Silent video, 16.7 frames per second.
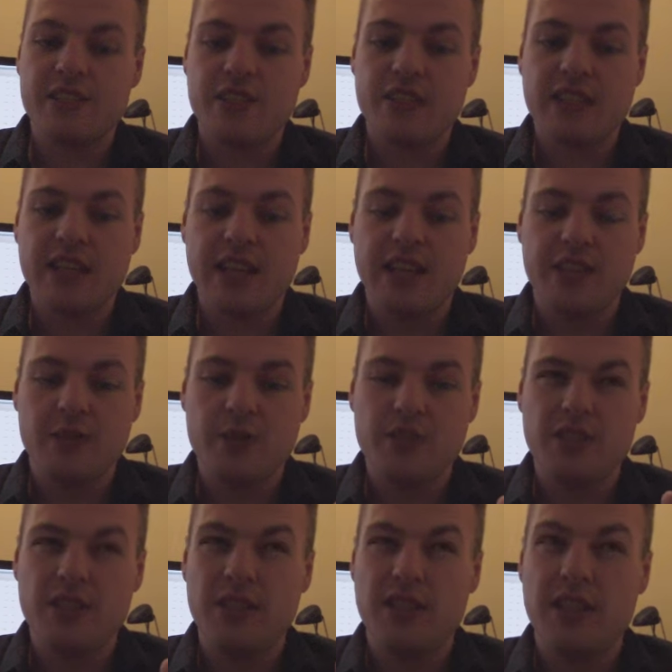to start
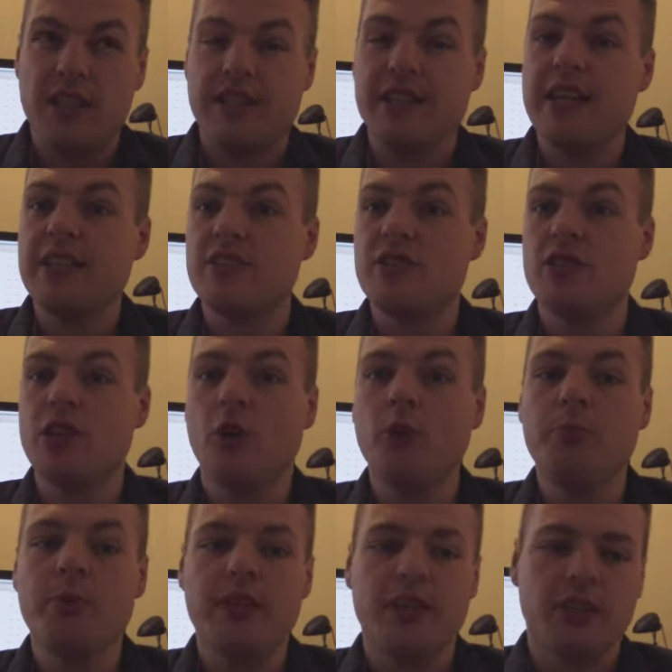using the
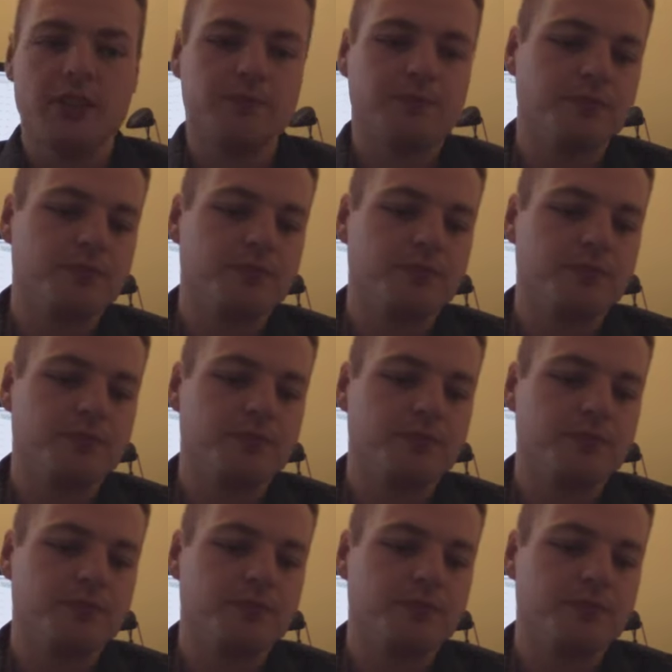Nestopia